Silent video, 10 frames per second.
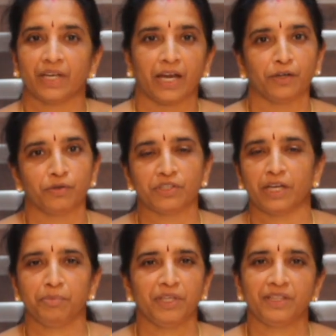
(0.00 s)
Can you
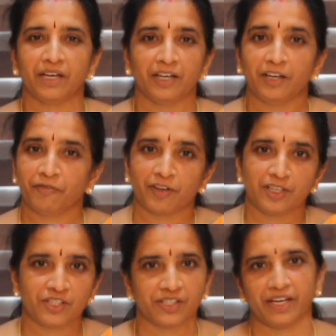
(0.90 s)
tell me their
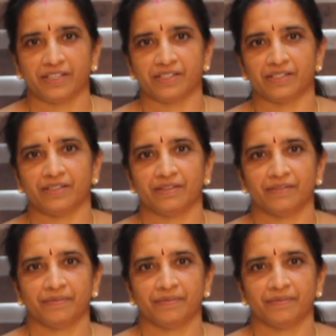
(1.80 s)
different states?